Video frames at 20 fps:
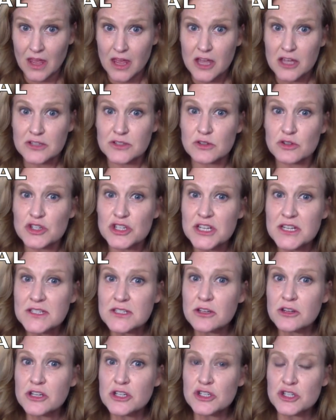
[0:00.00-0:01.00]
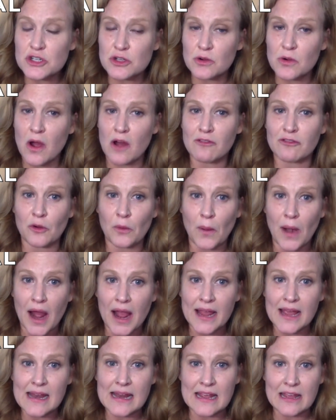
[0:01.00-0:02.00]
So she's going to do a
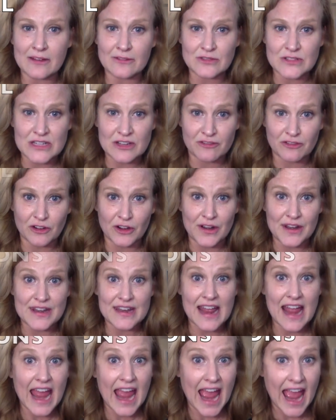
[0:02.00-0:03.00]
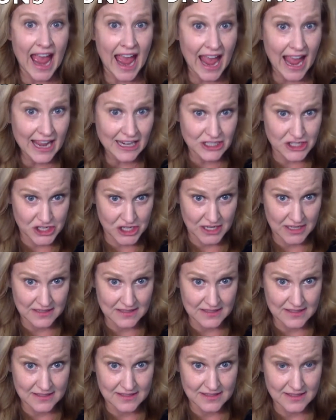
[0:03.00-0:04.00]
variety of different
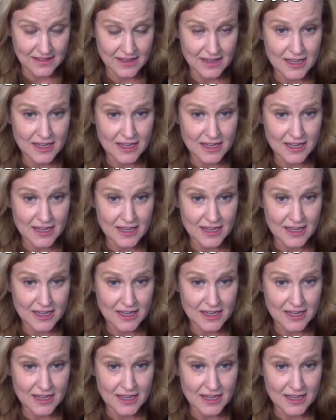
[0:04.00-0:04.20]
actions